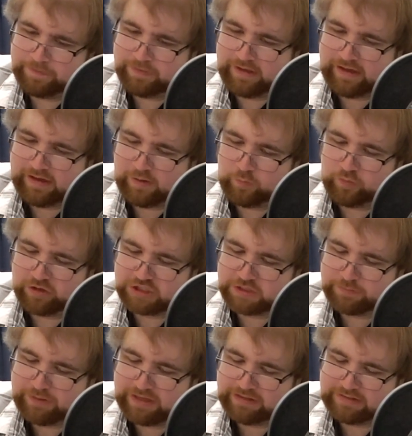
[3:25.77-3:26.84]

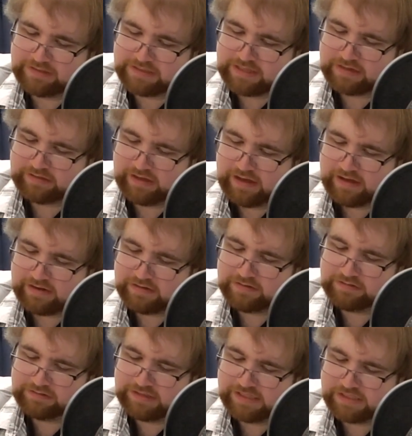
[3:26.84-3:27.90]
worshipping the sun god
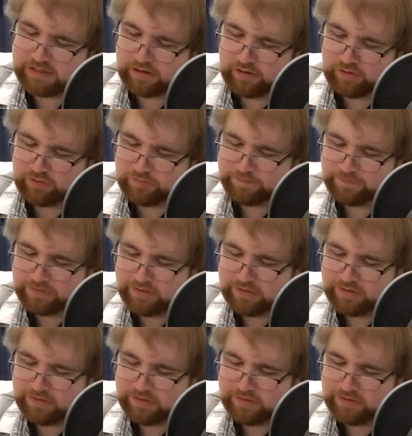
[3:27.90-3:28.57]
Leto.